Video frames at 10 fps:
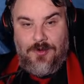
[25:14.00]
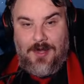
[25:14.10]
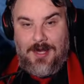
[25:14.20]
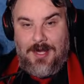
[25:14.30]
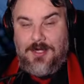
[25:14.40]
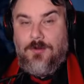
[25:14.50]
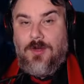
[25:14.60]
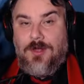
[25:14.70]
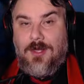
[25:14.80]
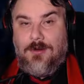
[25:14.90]
and then you
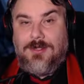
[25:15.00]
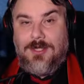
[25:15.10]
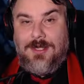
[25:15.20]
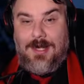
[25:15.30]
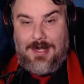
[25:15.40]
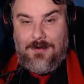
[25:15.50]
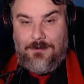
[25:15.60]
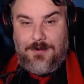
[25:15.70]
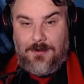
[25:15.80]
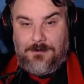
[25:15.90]
want to go to the
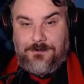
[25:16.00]
left